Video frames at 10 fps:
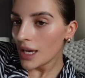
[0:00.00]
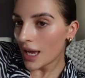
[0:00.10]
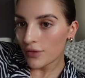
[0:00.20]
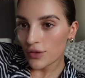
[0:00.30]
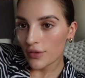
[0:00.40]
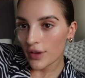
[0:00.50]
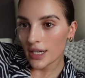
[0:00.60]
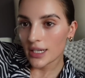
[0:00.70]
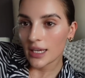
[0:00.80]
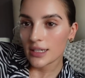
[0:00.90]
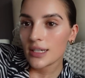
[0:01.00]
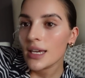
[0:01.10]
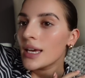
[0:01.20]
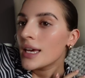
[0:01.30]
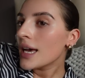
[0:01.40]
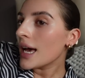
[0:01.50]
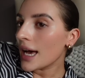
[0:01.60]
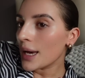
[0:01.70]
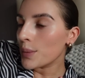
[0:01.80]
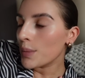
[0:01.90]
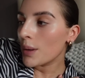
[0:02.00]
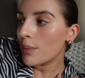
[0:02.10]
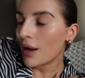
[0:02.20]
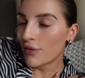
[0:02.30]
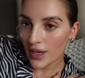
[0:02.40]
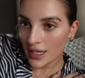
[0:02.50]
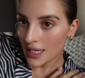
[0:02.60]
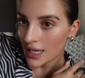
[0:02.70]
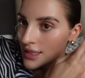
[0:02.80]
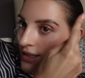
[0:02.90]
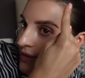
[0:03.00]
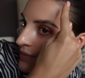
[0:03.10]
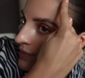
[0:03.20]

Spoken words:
after I fake tanned. But I fake tanned,